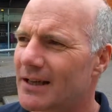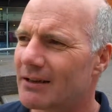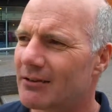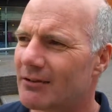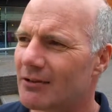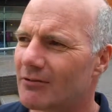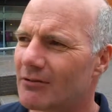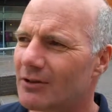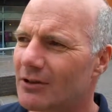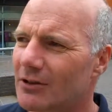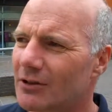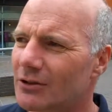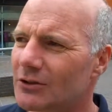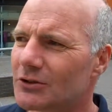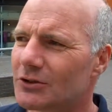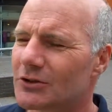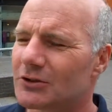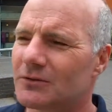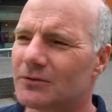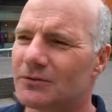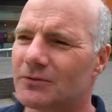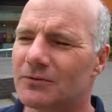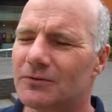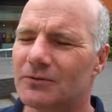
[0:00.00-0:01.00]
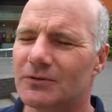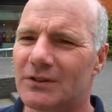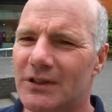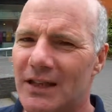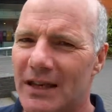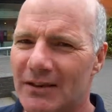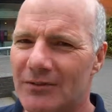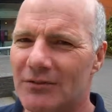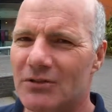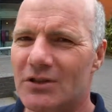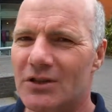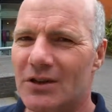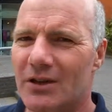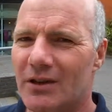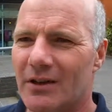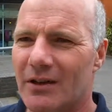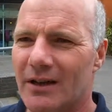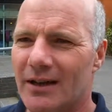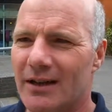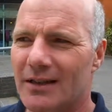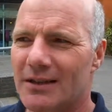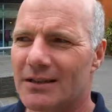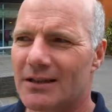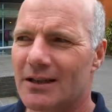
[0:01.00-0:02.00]
there are a lot of
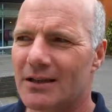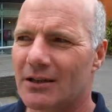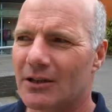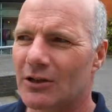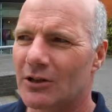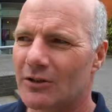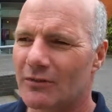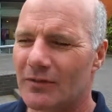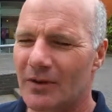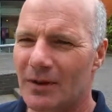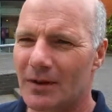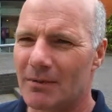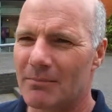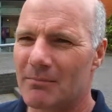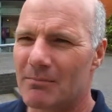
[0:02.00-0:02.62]
downsides and a lot of